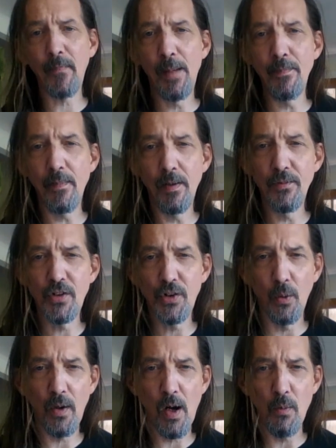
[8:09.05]
I'm
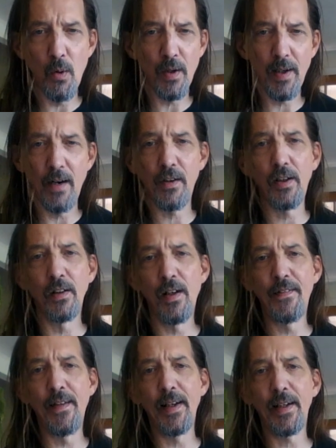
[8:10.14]
sure I wrote an article
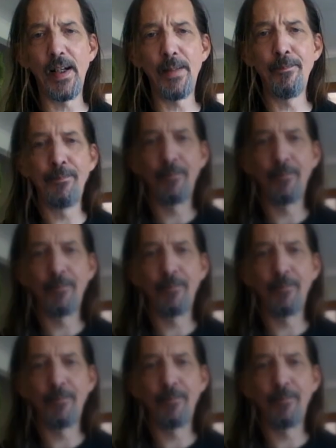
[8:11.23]
on that game